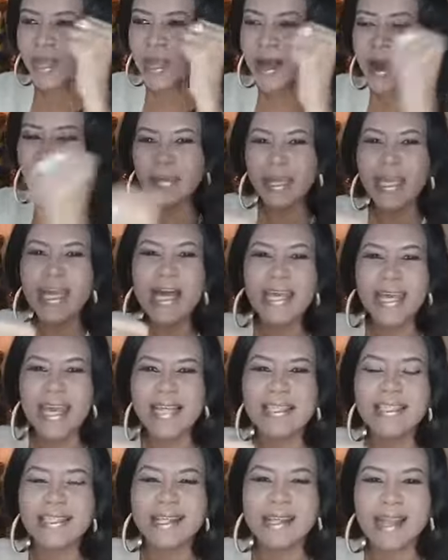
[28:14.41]
coming
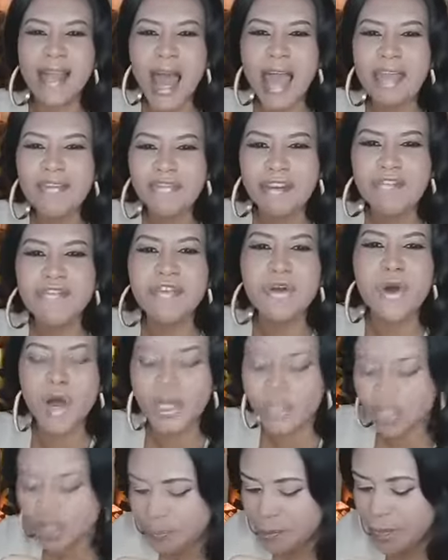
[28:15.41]
against the life of
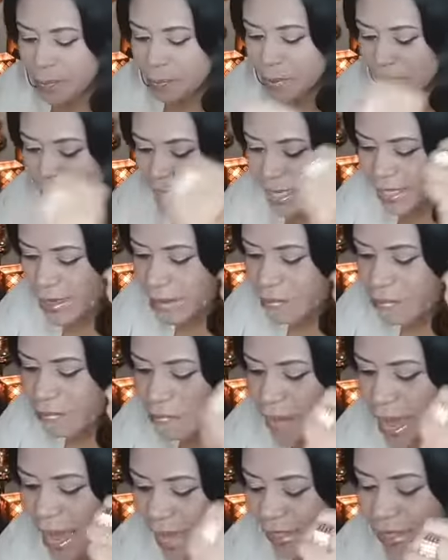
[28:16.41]
God's people in the
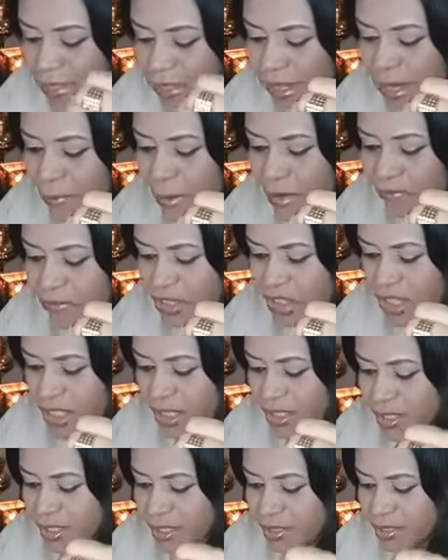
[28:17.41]
mighty name of
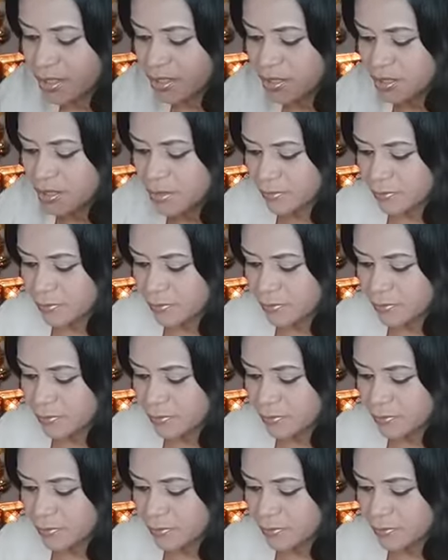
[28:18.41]
Jesus.